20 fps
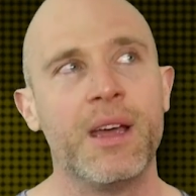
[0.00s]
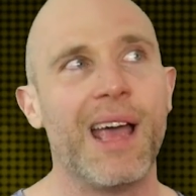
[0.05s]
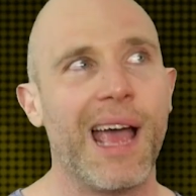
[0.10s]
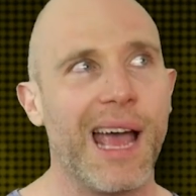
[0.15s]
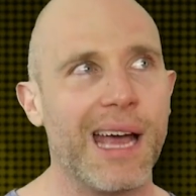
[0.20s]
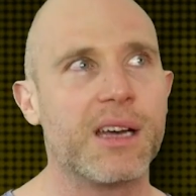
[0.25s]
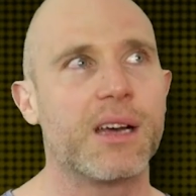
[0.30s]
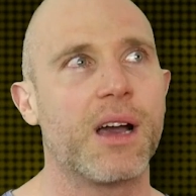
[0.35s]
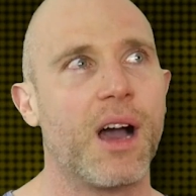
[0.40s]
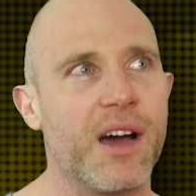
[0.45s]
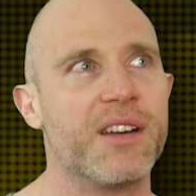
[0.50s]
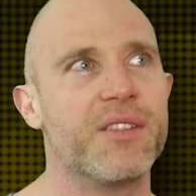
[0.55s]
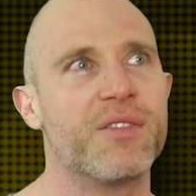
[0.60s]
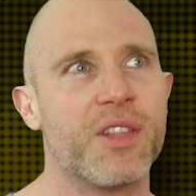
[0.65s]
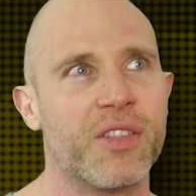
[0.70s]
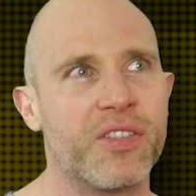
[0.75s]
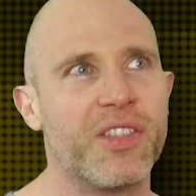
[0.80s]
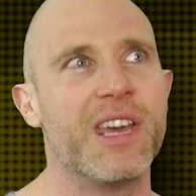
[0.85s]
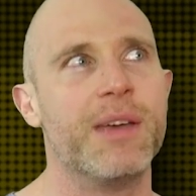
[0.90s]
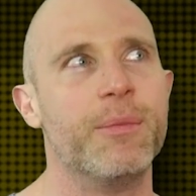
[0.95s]
and kind of
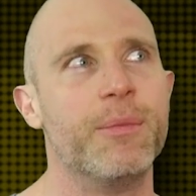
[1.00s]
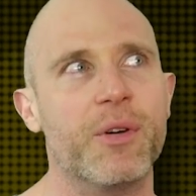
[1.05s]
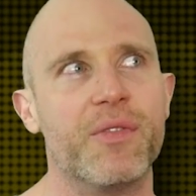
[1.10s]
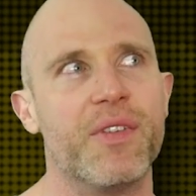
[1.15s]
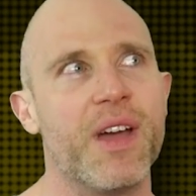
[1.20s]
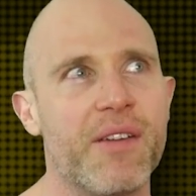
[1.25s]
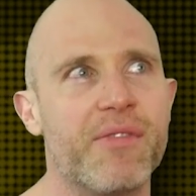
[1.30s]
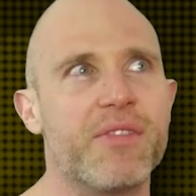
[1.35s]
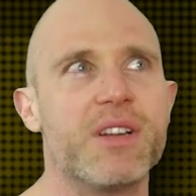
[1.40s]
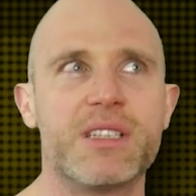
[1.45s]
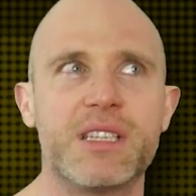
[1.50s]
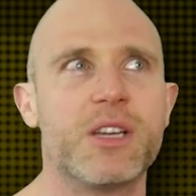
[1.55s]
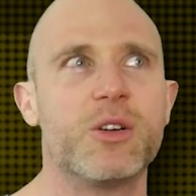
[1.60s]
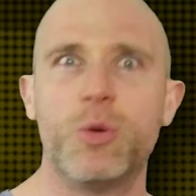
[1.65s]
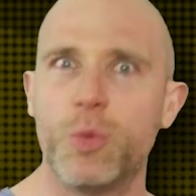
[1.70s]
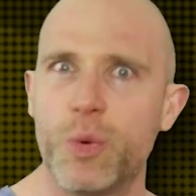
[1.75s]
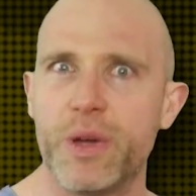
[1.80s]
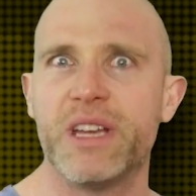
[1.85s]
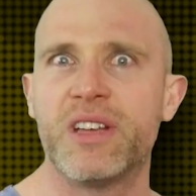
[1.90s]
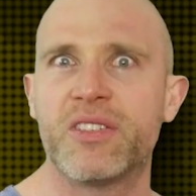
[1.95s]
the theme of every
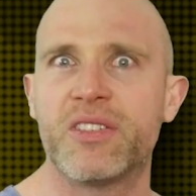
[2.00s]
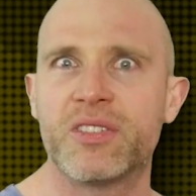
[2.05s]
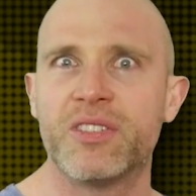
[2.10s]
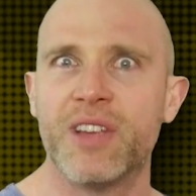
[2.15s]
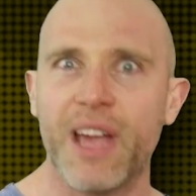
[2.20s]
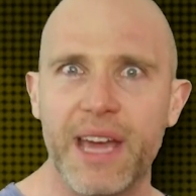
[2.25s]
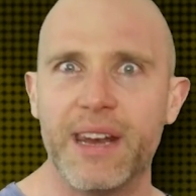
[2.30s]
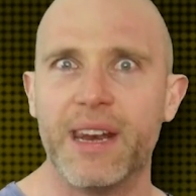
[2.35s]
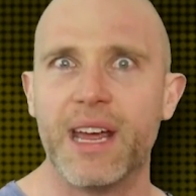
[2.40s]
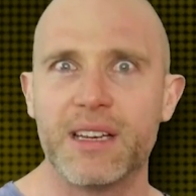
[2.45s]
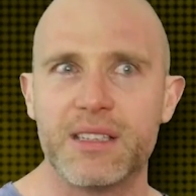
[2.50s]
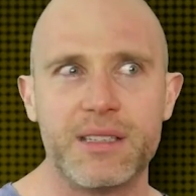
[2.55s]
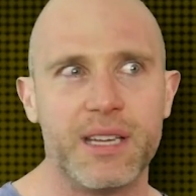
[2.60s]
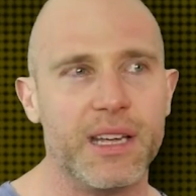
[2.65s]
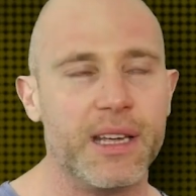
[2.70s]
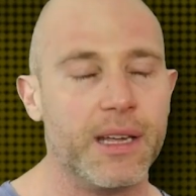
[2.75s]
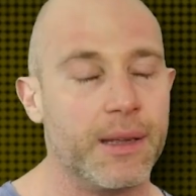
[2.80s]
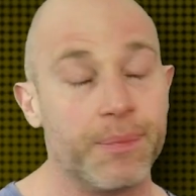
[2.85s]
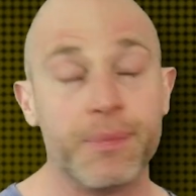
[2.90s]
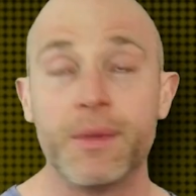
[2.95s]
single week's NXT.